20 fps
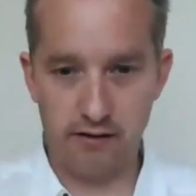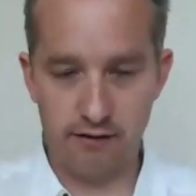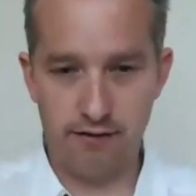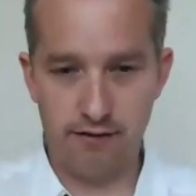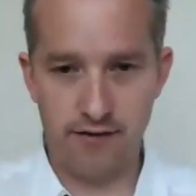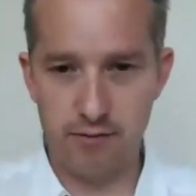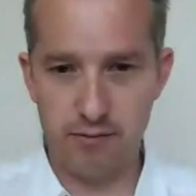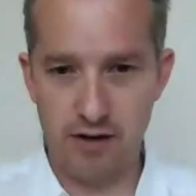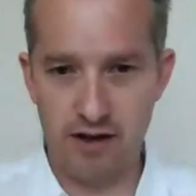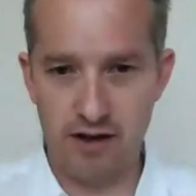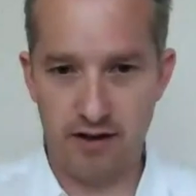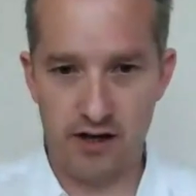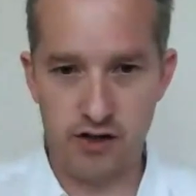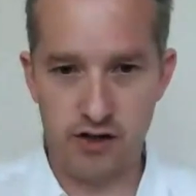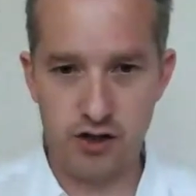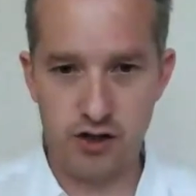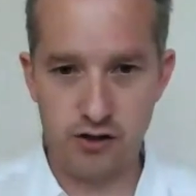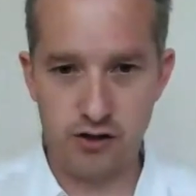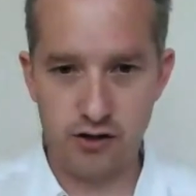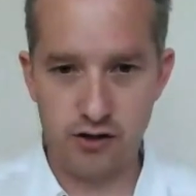50-minute
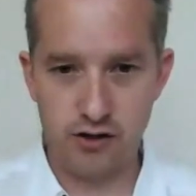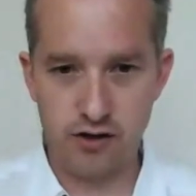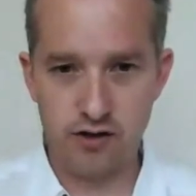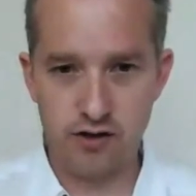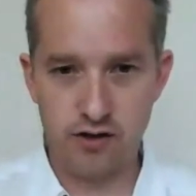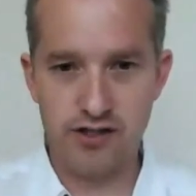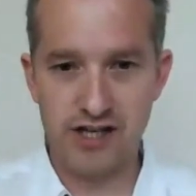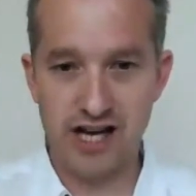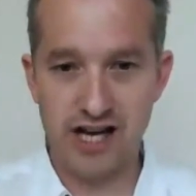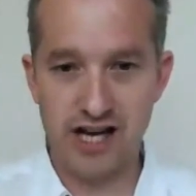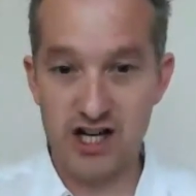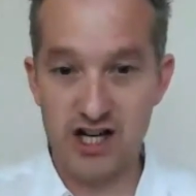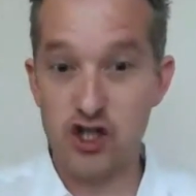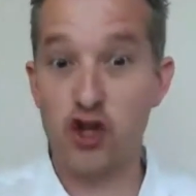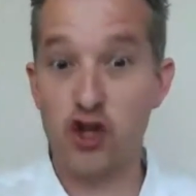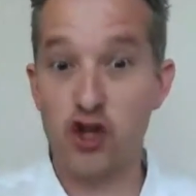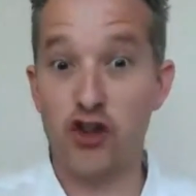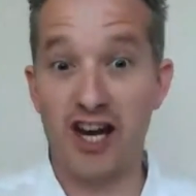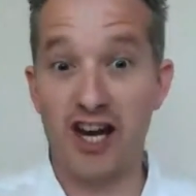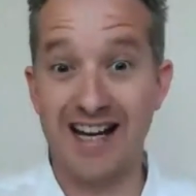section
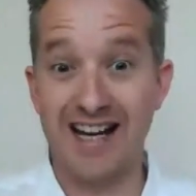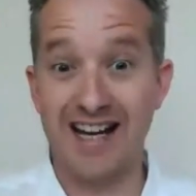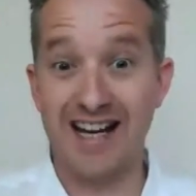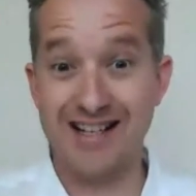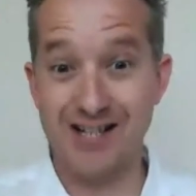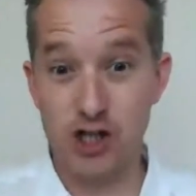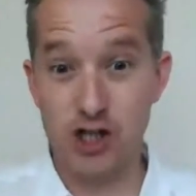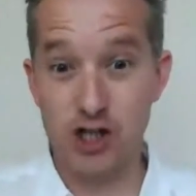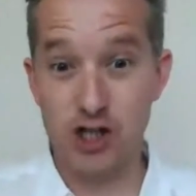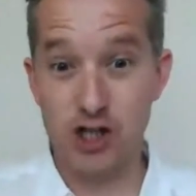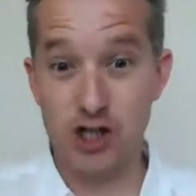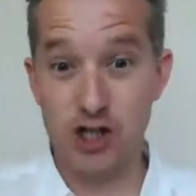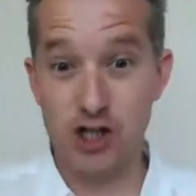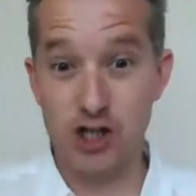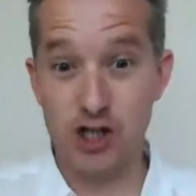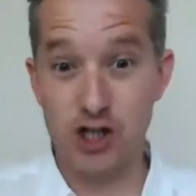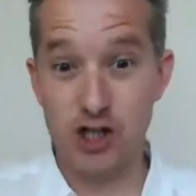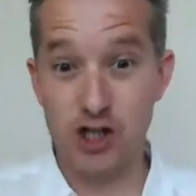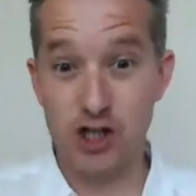that I do.